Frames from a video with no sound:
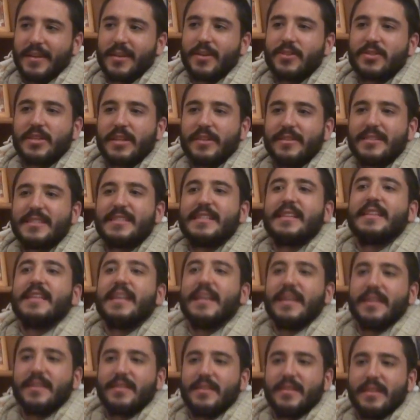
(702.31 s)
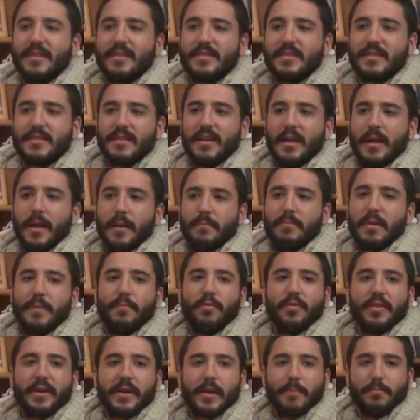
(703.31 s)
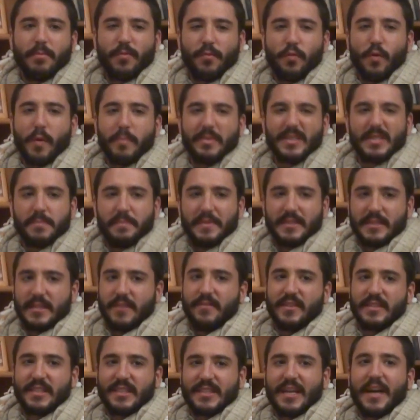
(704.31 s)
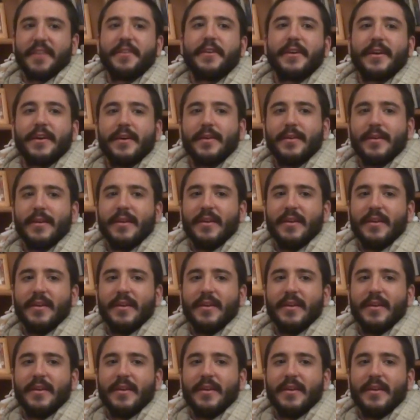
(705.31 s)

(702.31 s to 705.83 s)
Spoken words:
So there's siddhi, there's people that can perform a specific sadhana,